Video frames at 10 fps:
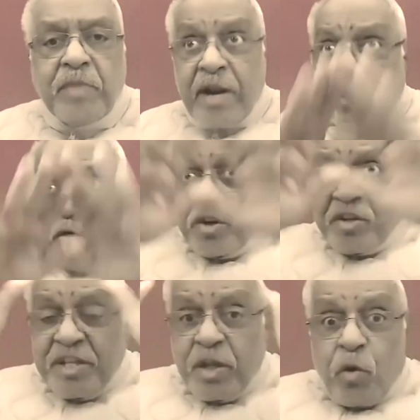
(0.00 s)
They are not going
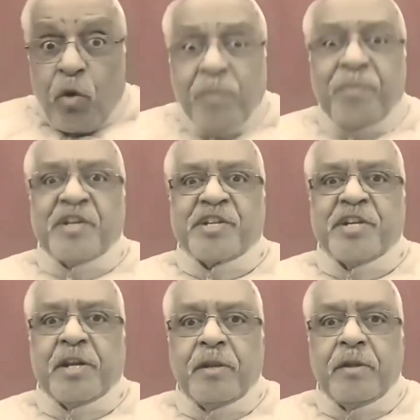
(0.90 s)
to see the whole
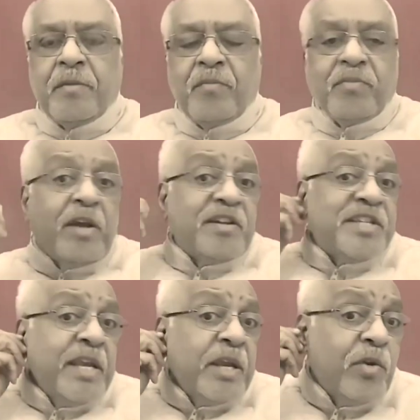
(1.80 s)
patient. They are
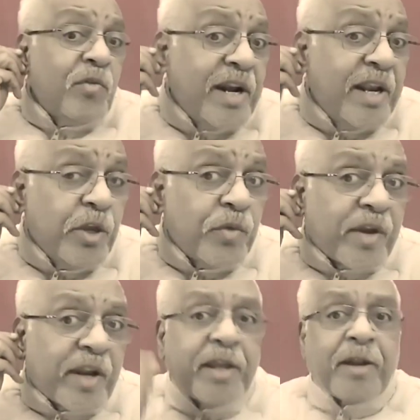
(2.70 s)
seeing you only
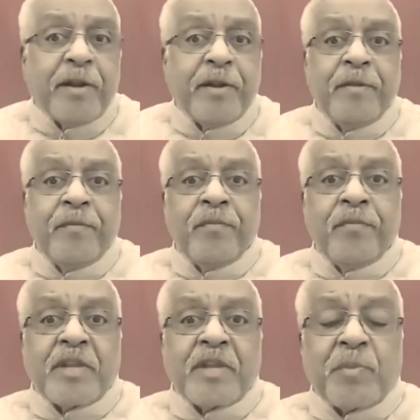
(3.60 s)
your ear.
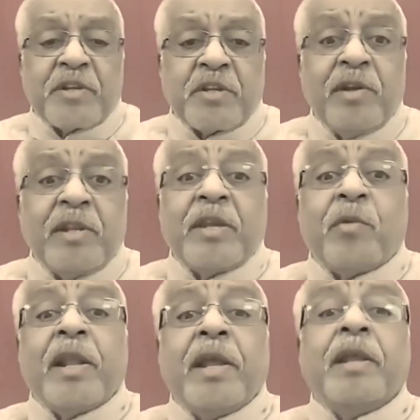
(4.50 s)
The other person will see
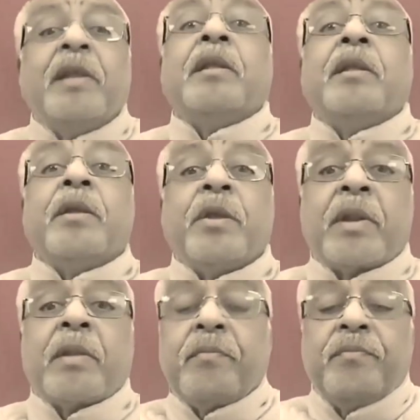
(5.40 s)
only
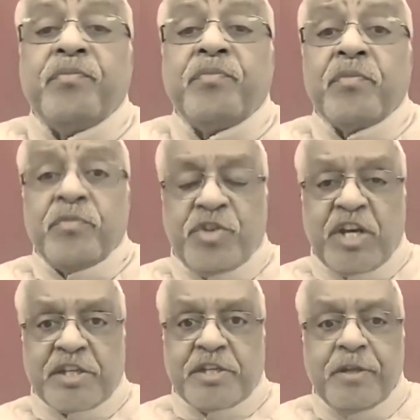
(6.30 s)
your
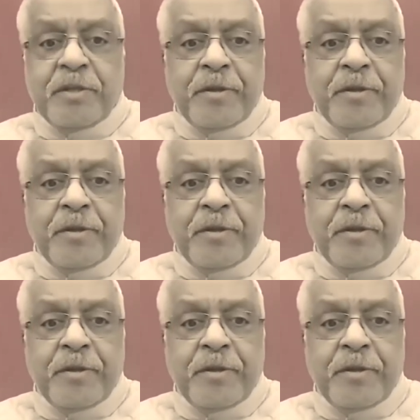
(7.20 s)
chest.